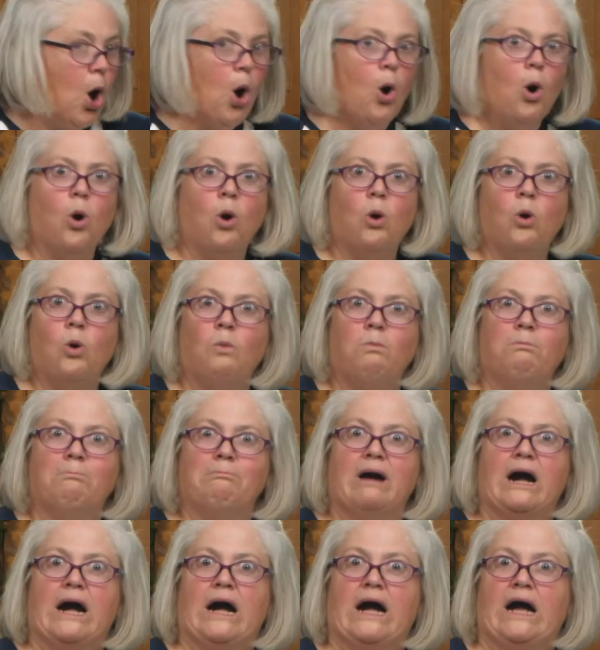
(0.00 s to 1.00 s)
Oh
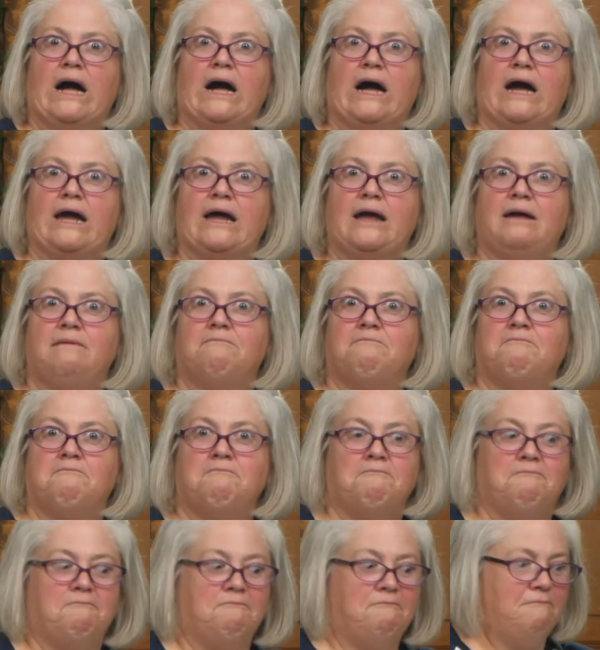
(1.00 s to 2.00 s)
my!
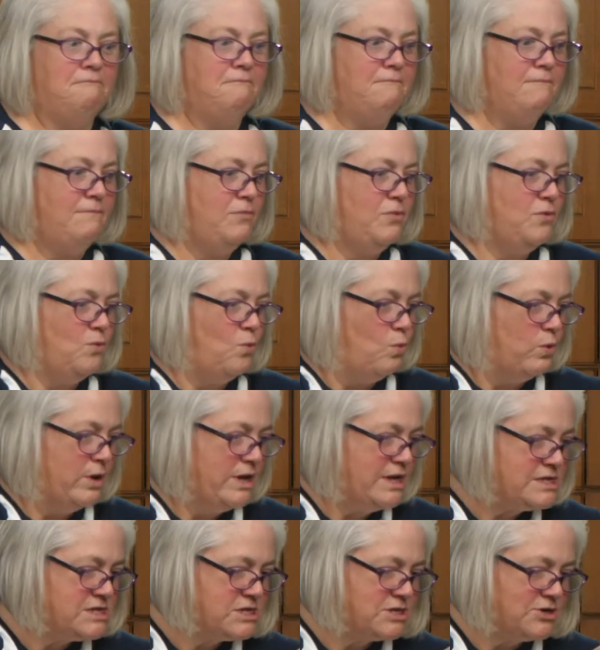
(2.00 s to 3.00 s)

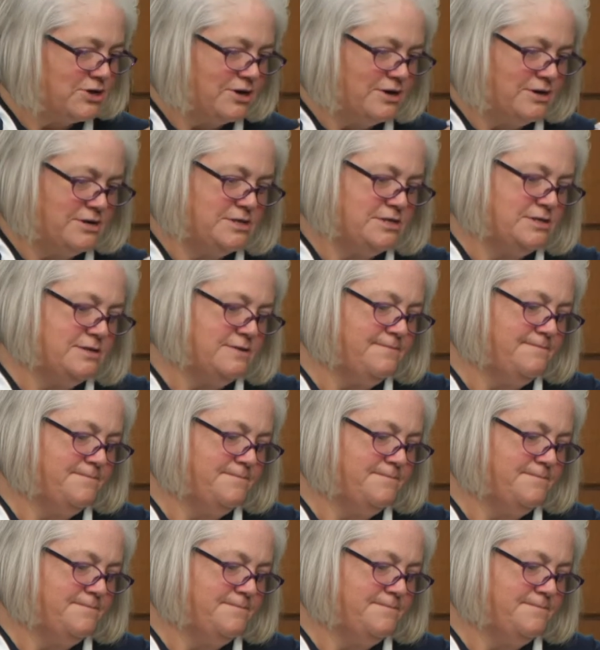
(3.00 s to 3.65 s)
Whiskers!